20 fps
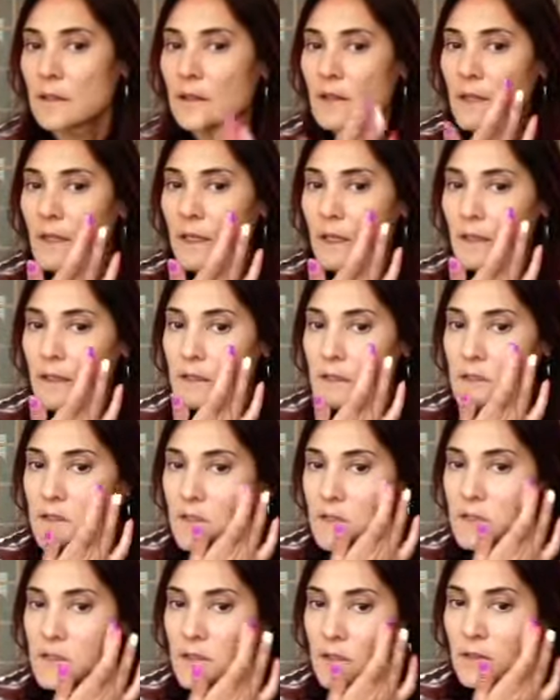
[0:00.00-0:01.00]
and
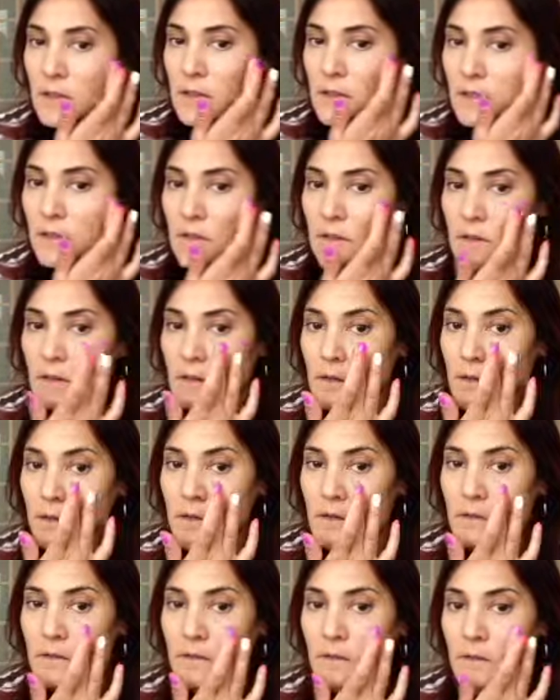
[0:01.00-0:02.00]
just a little
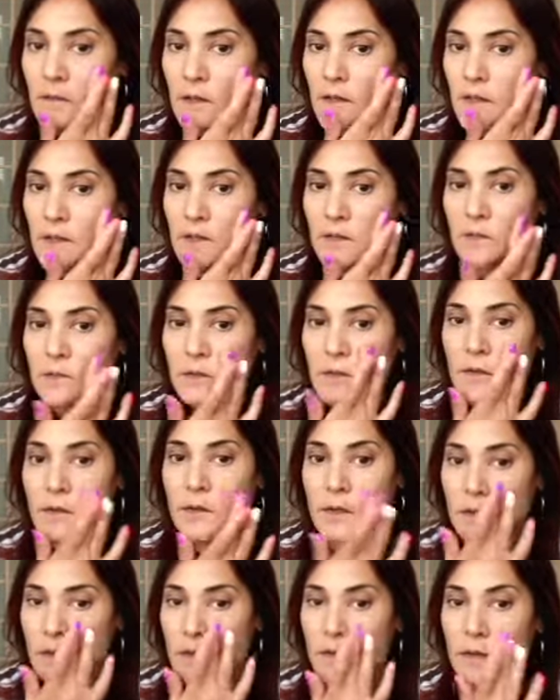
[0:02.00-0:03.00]
right through
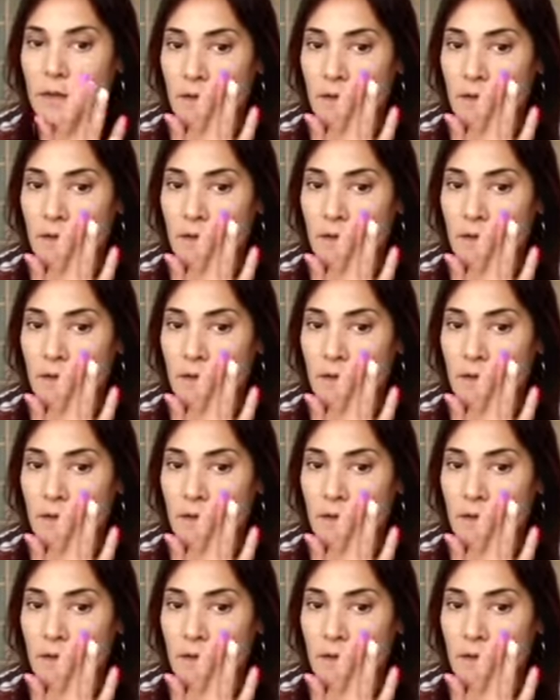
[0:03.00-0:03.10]
here.